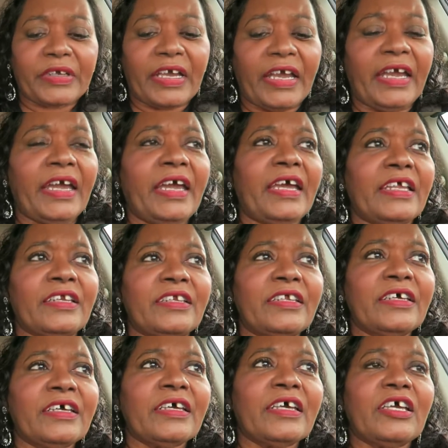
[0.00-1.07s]
and
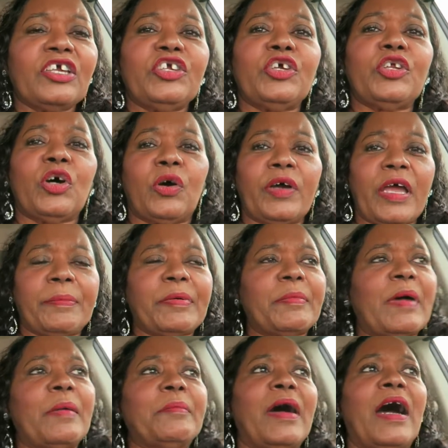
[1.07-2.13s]
you know helping
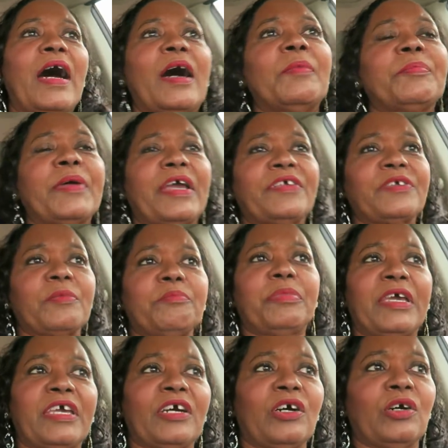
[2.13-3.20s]
my mom pay some
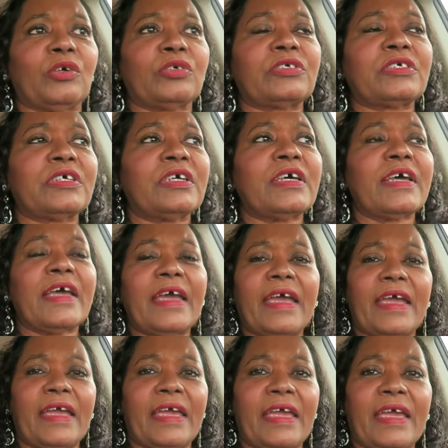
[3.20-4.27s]
bills
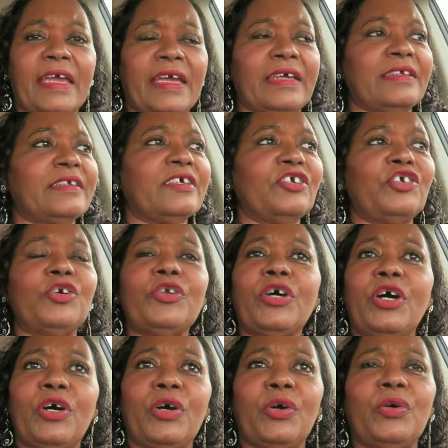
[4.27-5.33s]
and you
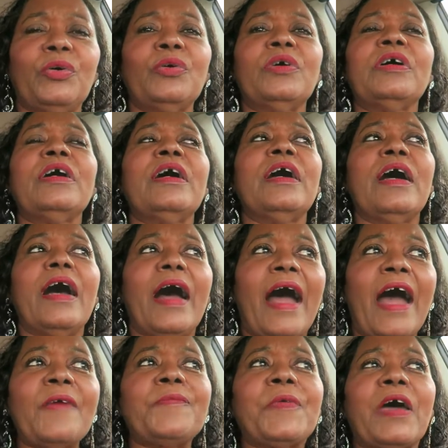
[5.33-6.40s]
know
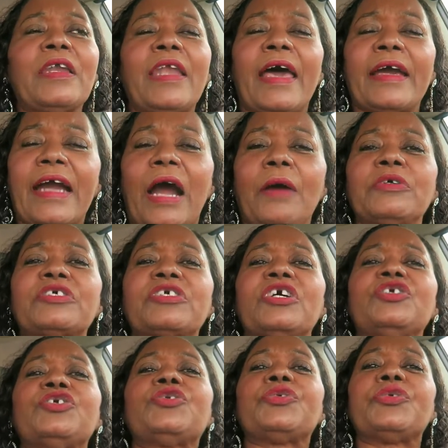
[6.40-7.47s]
I felt like I was
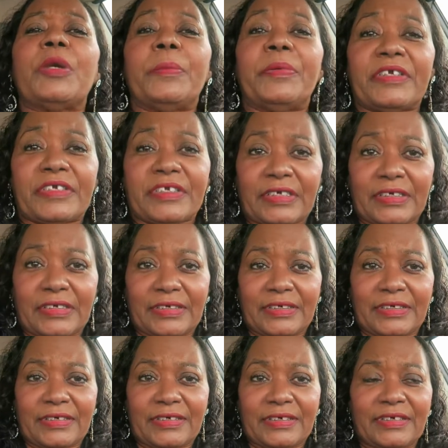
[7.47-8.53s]
contributing.
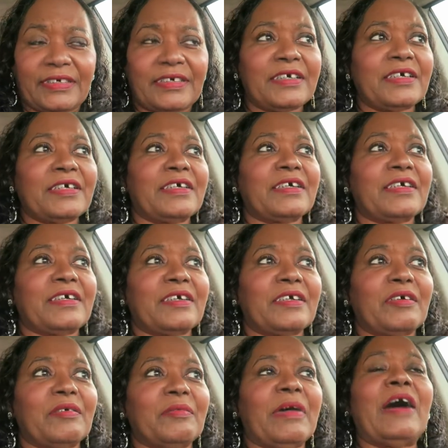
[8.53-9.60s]

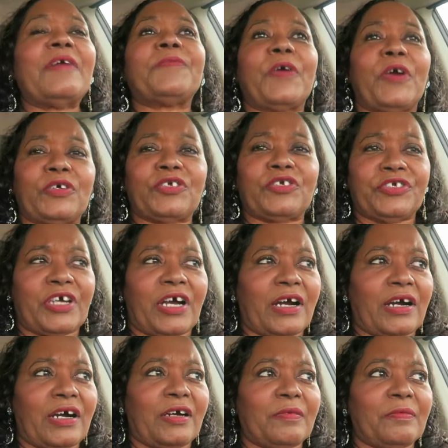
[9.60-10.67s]
My first
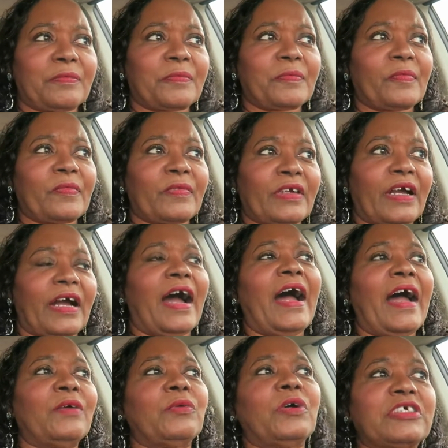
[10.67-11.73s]
job.
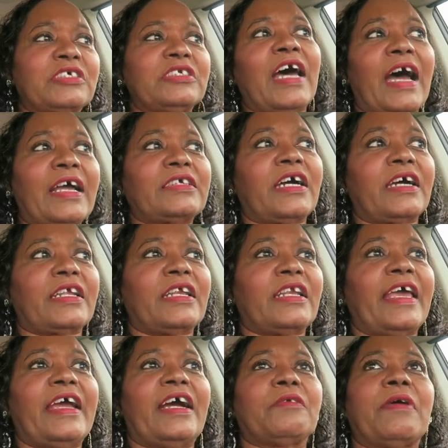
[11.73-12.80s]
I was not gonna
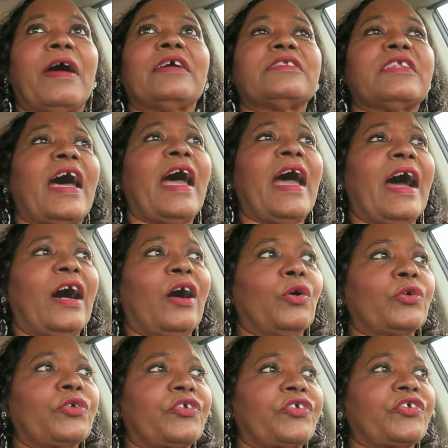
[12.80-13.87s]
lay around the
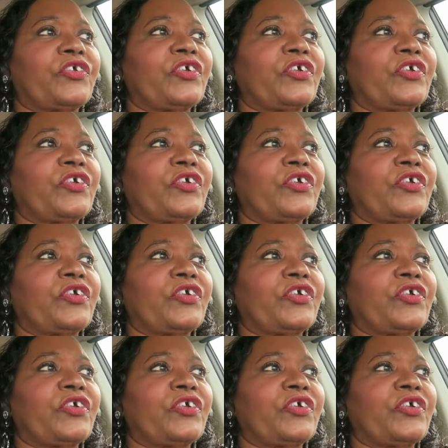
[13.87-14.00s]
house.